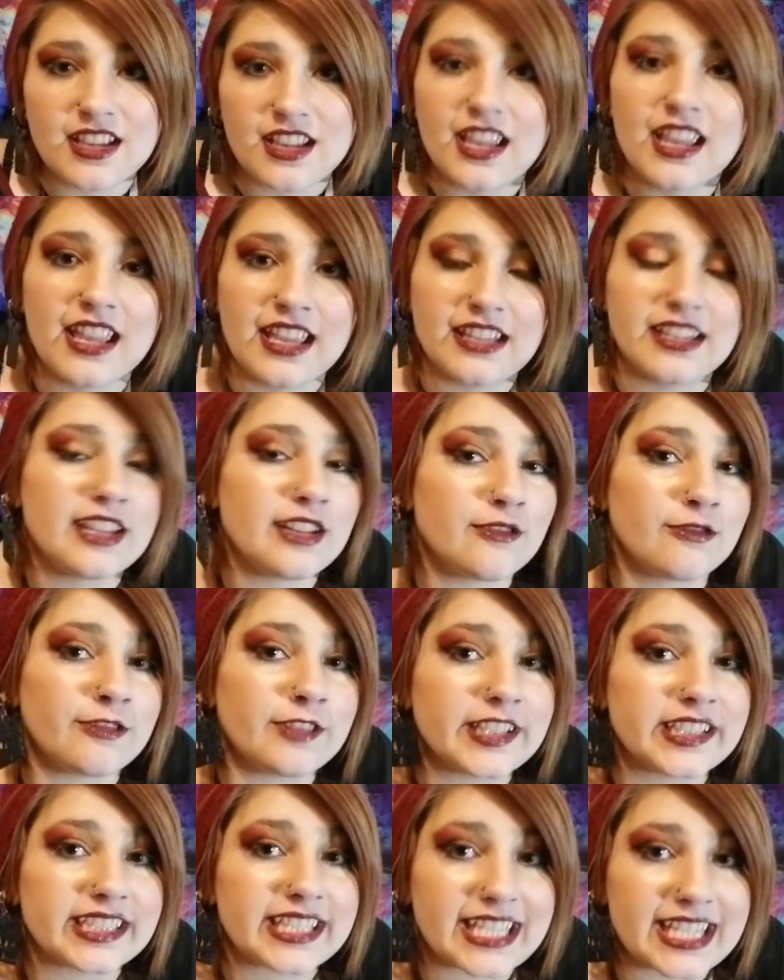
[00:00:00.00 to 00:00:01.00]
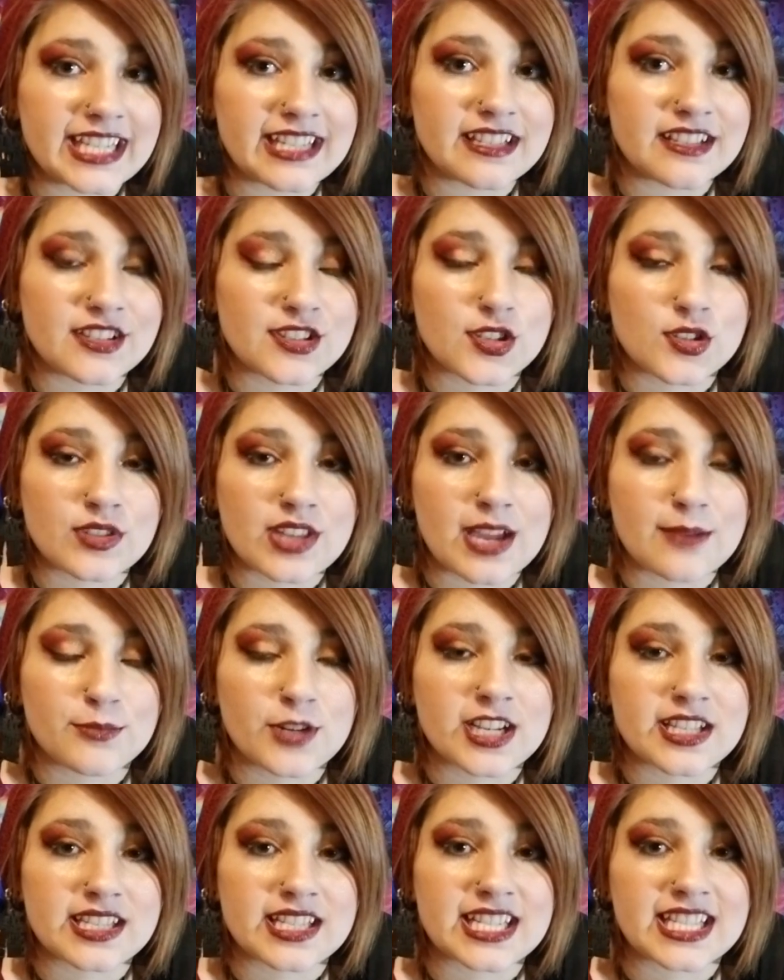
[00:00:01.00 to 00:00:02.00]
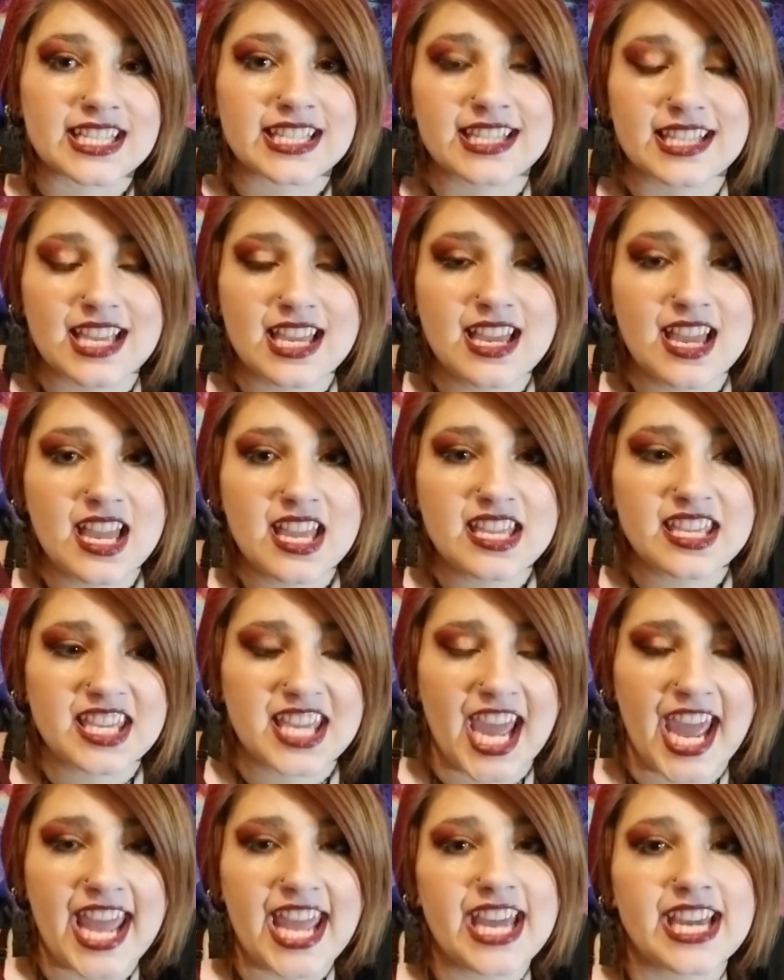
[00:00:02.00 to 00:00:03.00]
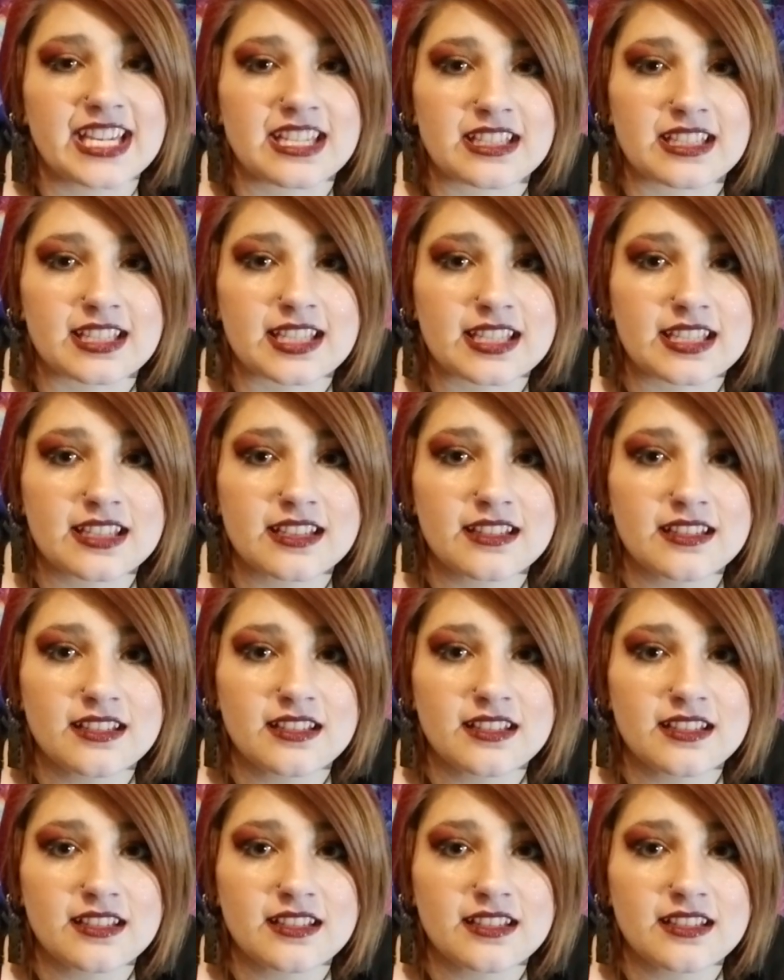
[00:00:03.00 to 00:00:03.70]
It really is, so that presidents can't